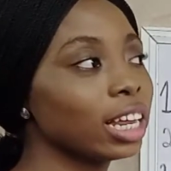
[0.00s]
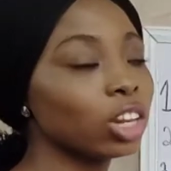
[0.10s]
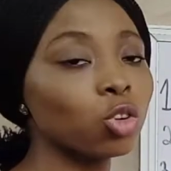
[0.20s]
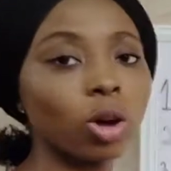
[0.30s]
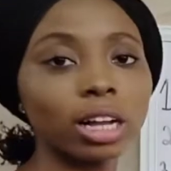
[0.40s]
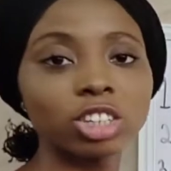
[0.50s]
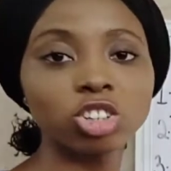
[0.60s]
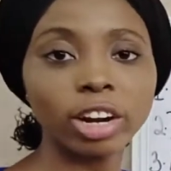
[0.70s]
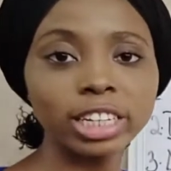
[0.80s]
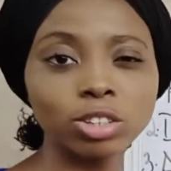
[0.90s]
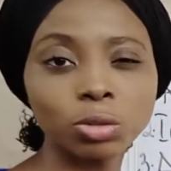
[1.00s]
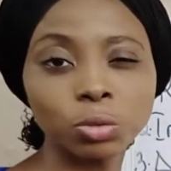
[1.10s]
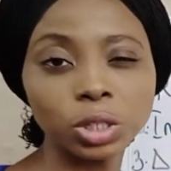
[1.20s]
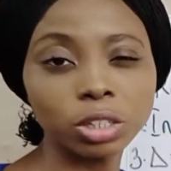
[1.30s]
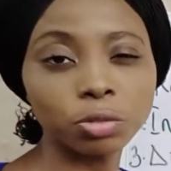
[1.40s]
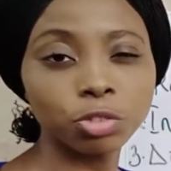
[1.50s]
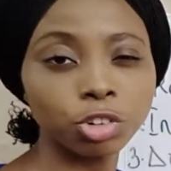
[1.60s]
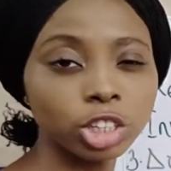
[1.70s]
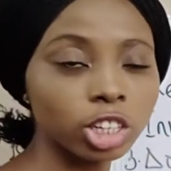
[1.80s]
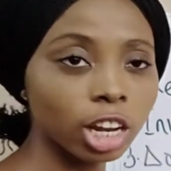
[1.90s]
you are trying to read in
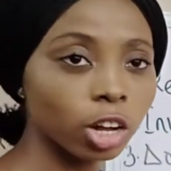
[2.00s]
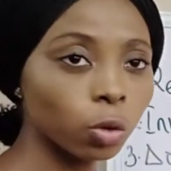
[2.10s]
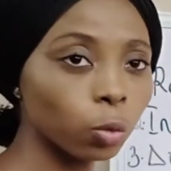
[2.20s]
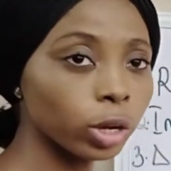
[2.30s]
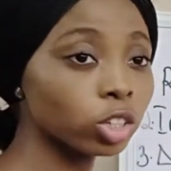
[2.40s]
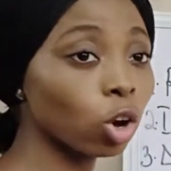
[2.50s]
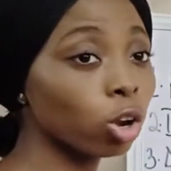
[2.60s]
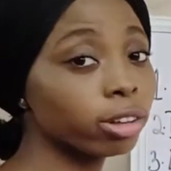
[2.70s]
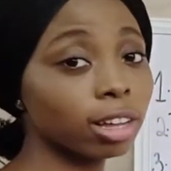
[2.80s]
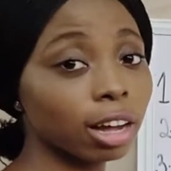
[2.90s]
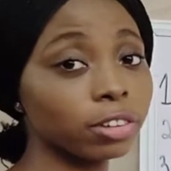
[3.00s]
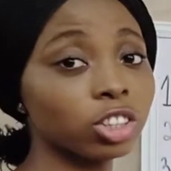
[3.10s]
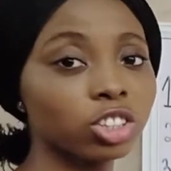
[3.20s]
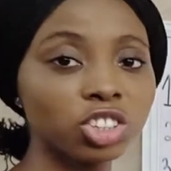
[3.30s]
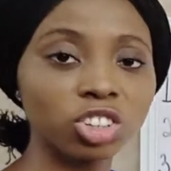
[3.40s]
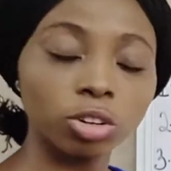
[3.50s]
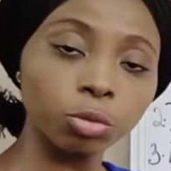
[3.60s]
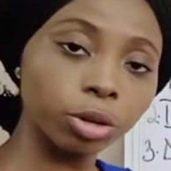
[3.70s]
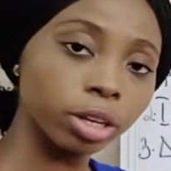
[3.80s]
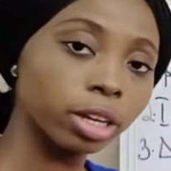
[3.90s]
French language, always have a
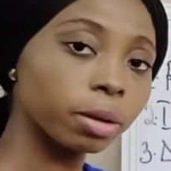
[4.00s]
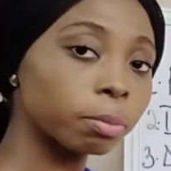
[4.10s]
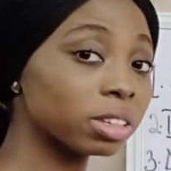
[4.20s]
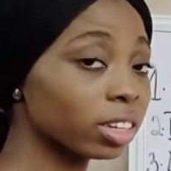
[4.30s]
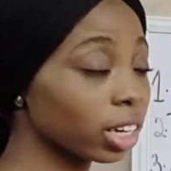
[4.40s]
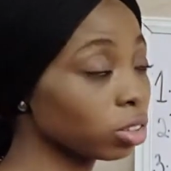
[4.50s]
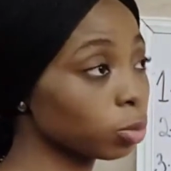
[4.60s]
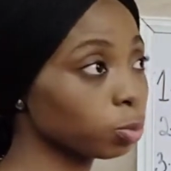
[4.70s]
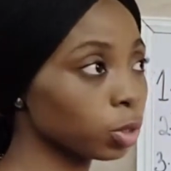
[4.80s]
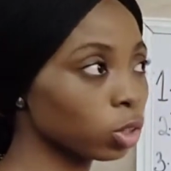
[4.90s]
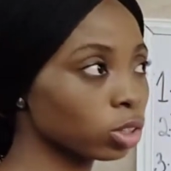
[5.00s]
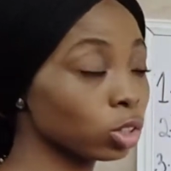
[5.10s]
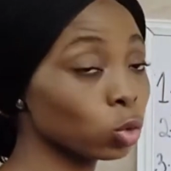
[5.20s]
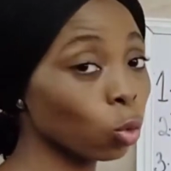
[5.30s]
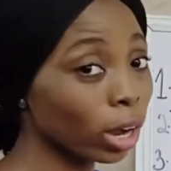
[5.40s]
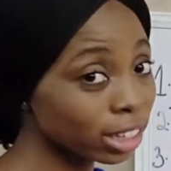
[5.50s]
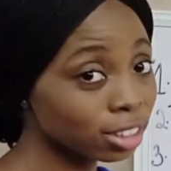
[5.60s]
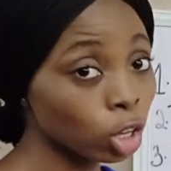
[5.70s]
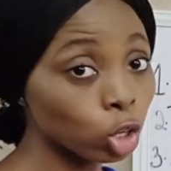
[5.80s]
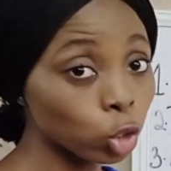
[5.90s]
dictionary beside it because it's quite
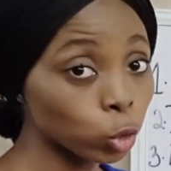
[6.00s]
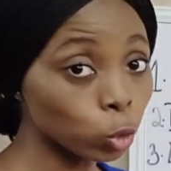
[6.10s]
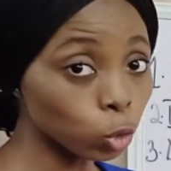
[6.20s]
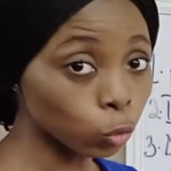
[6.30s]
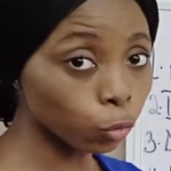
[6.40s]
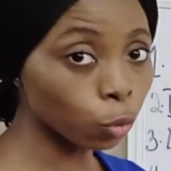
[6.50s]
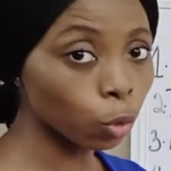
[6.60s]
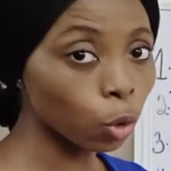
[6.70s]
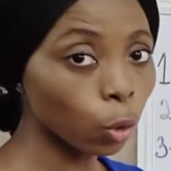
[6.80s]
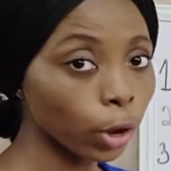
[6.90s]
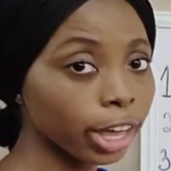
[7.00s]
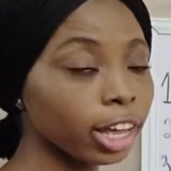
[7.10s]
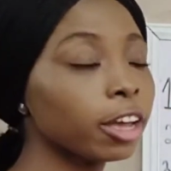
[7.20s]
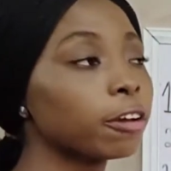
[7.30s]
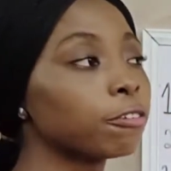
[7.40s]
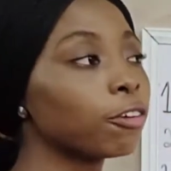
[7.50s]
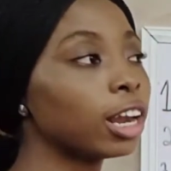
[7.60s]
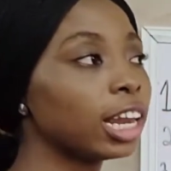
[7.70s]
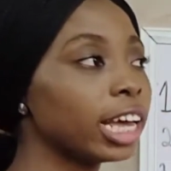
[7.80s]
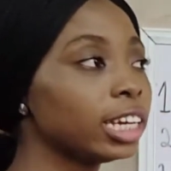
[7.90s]
useful, okay, for
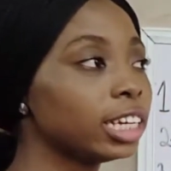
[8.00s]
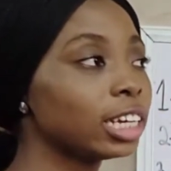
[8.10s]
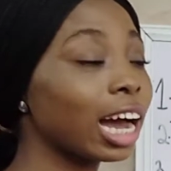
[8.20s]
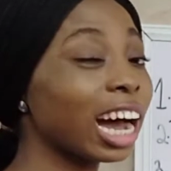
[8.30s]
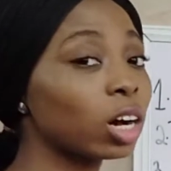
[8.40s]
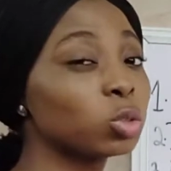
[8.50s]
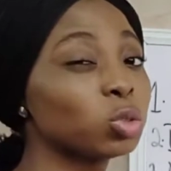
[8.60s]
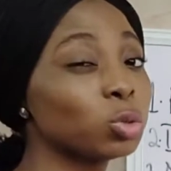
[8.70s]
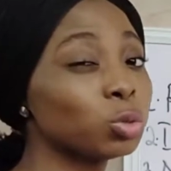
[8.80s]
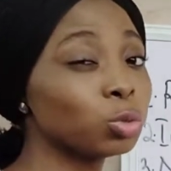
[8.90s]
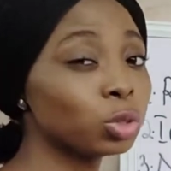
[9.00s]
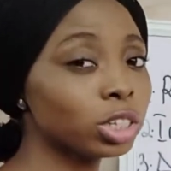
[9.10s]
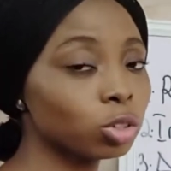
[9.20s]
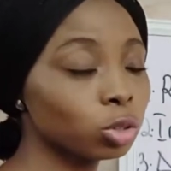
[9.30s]
learning how to read.